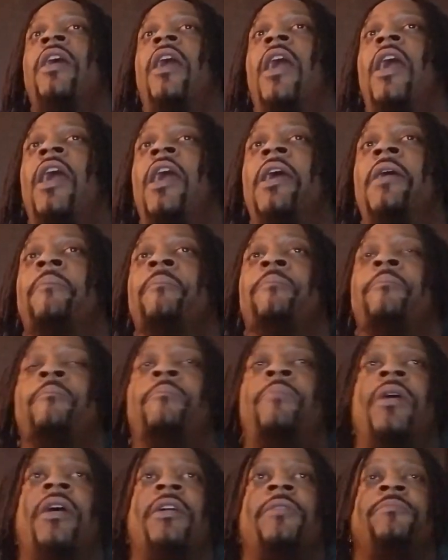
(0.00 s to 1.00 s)

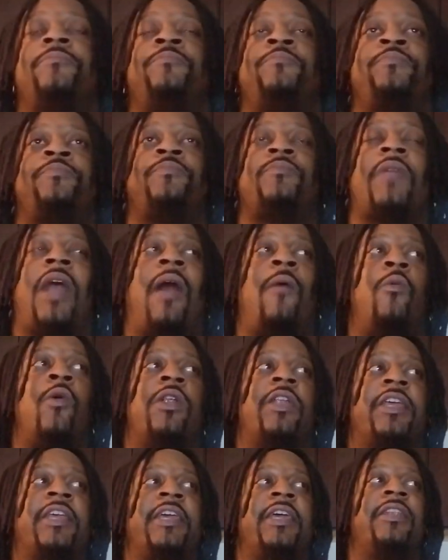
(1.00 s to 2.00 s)
But I
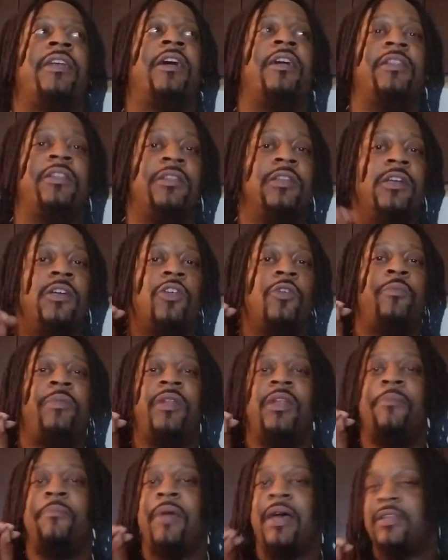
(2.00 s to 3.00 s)
want to get a little
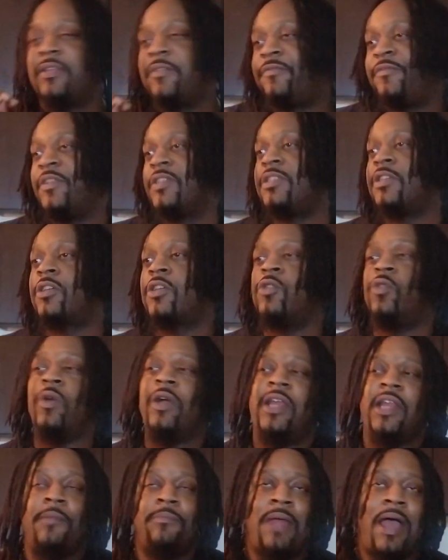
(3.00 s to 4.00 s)
bit of metaphysical,
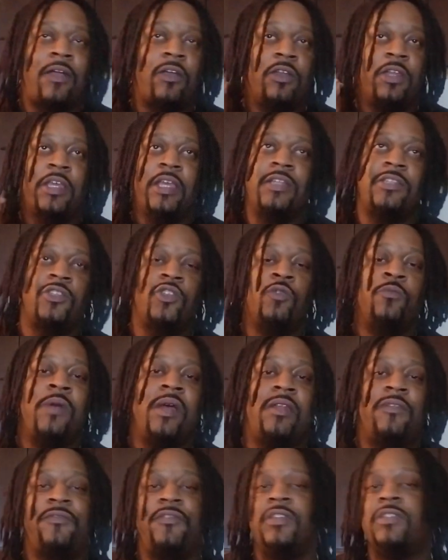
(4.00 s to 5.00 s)
and I'm not going to get too
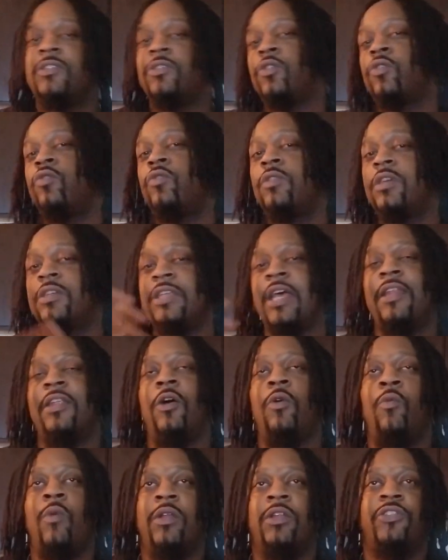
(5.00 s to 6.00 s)
metaphysical because I
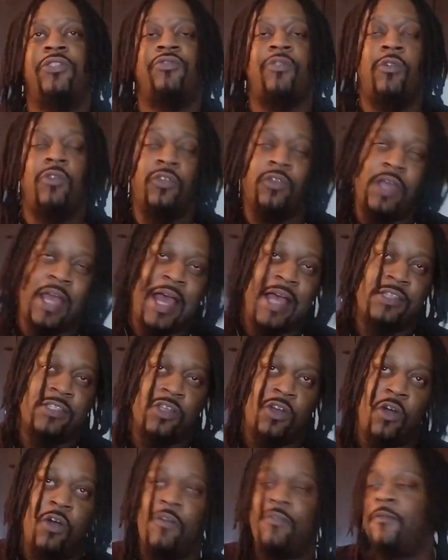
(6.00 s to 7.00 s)
don't want to throw you guys
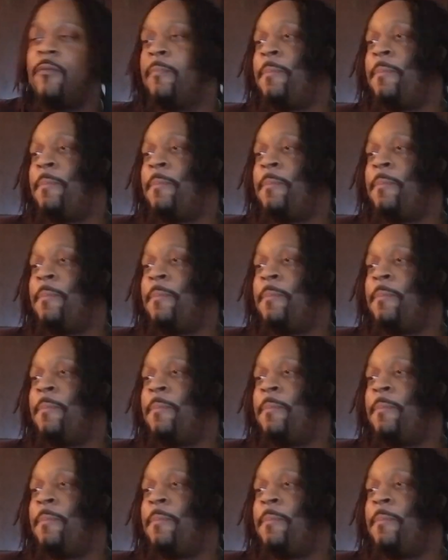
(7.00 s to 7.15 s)
off.